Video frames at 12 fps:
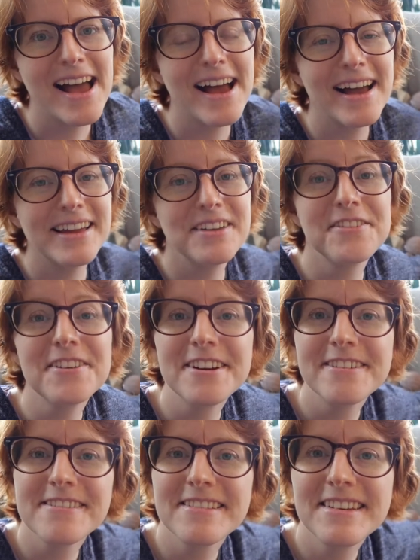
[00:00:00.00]
if you're
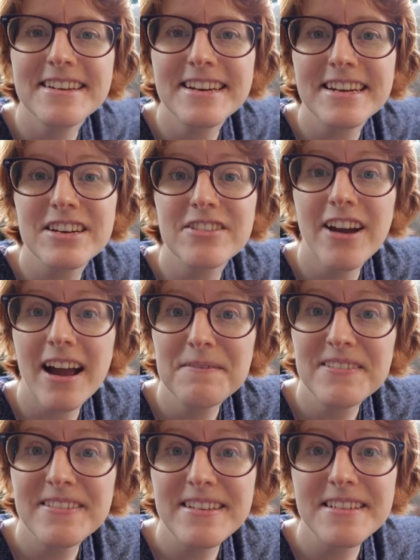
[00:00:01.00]
interested in
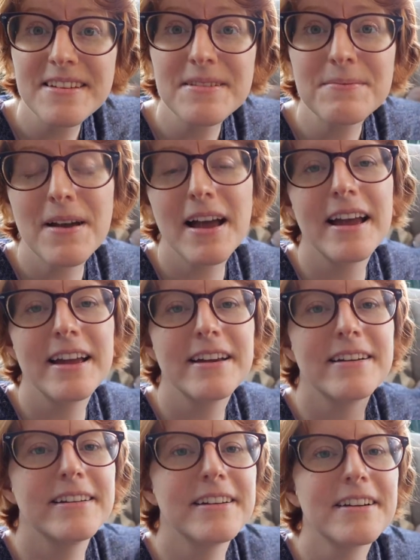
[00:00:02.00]
craftivism, I
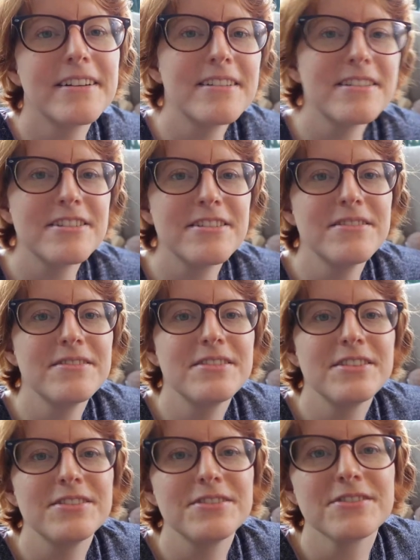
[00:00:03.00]
encourage you
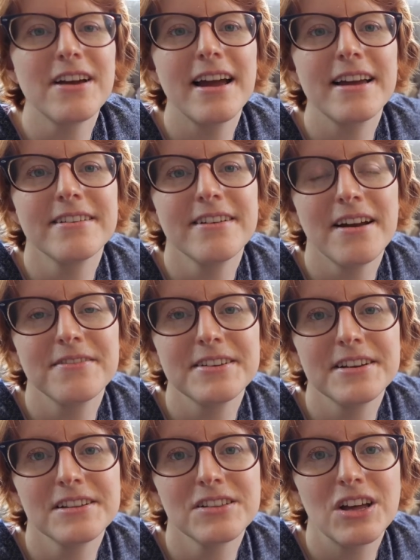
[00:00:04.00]
to try
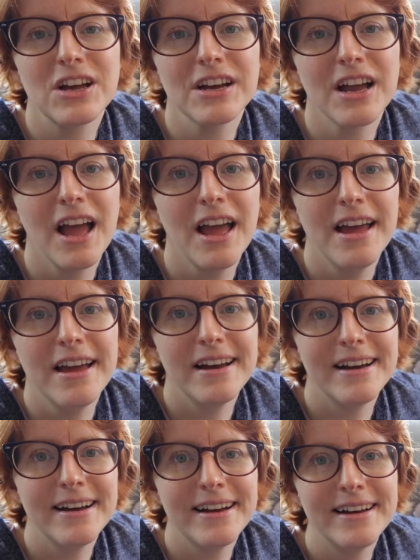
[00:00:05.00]
crafting along
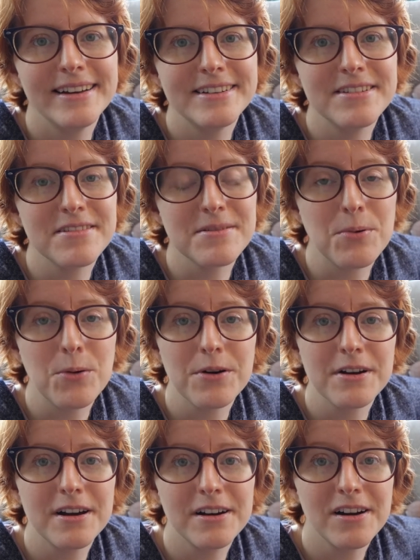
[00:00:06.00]
to
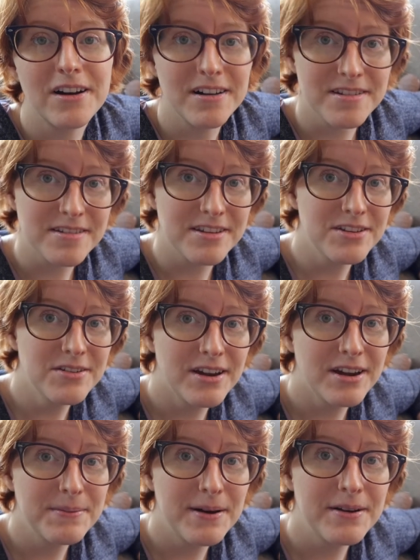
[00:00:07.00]
support a cause that you
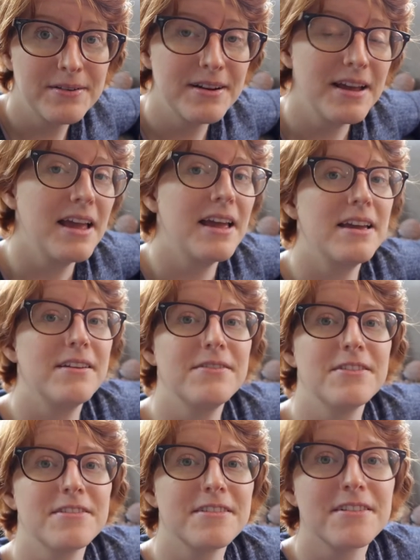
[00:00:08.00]
care about. If
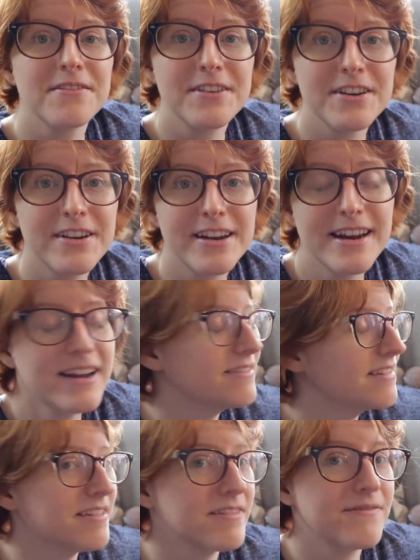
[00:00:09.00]
you're still figuring out,
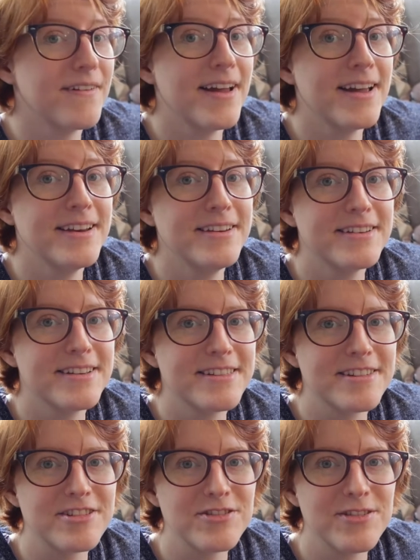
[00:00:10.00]
that's fine. You can
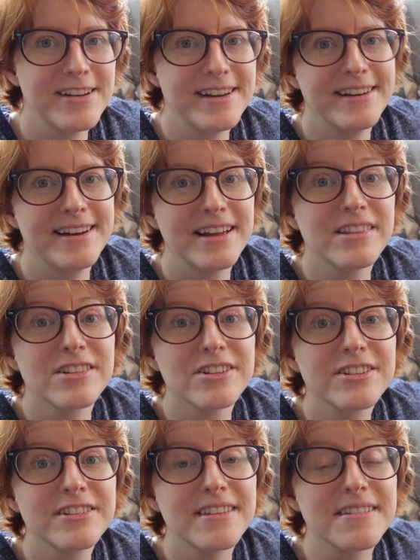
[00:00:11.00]
just join in and
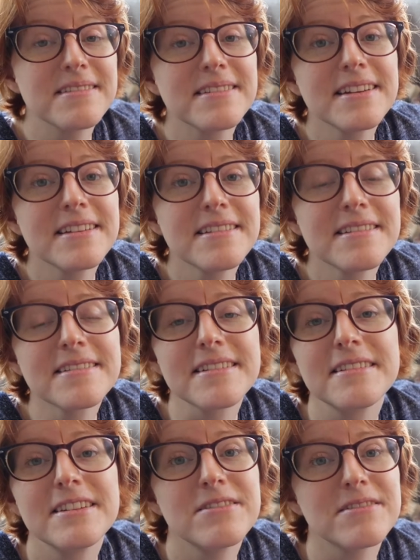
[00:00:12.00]
learn the skills
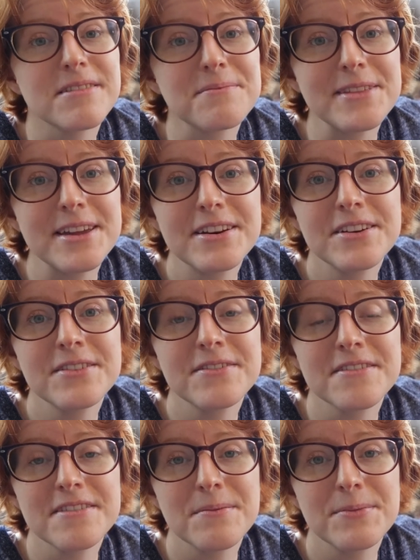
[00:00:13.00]
and use them later
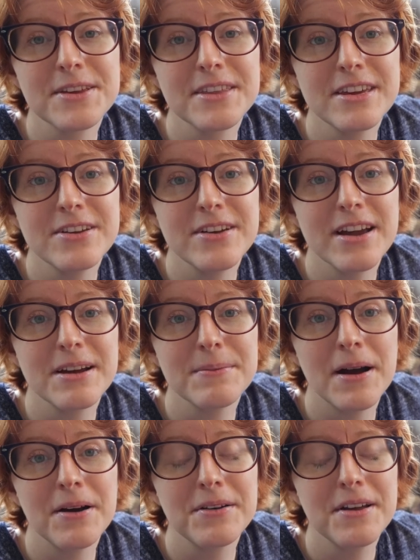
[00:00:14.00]
for something that you care
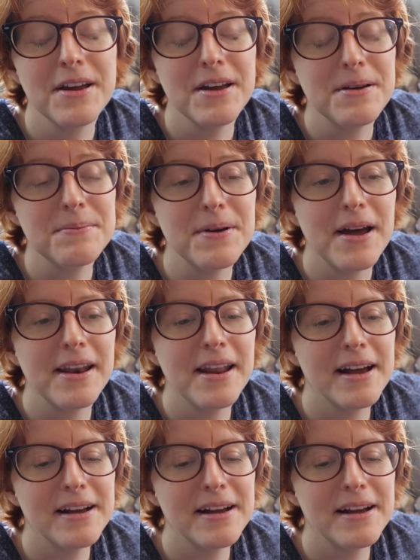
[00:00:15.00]
about. But